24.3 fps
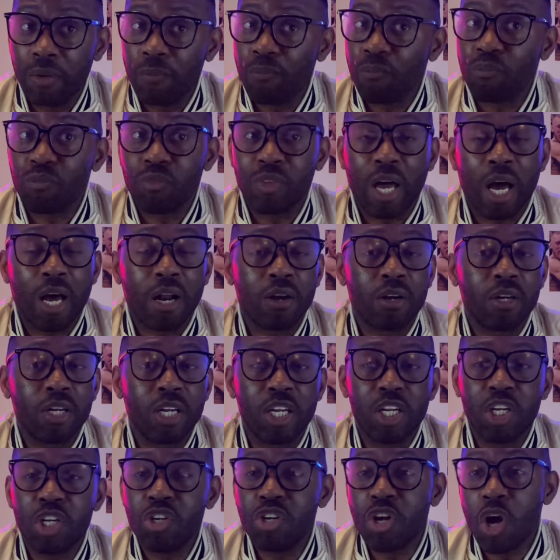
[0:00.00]
Not on
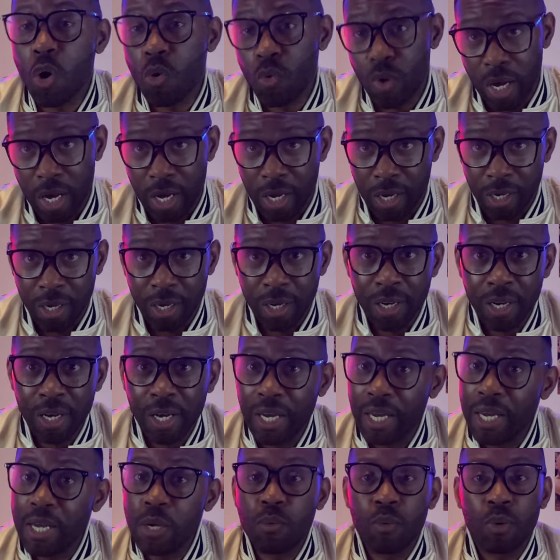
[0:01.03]
no day.
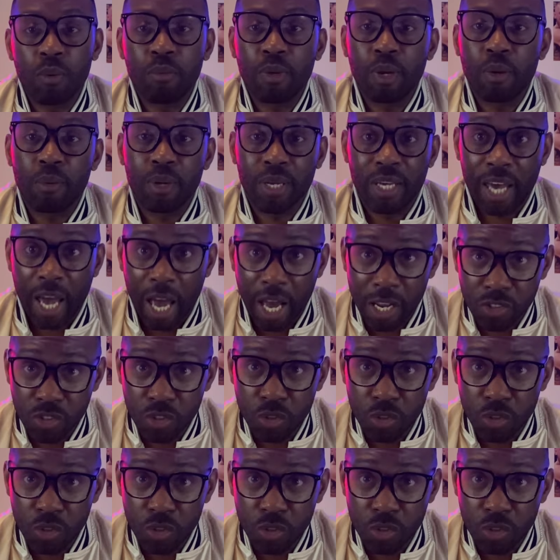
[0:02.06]
He wouldn't be able to catch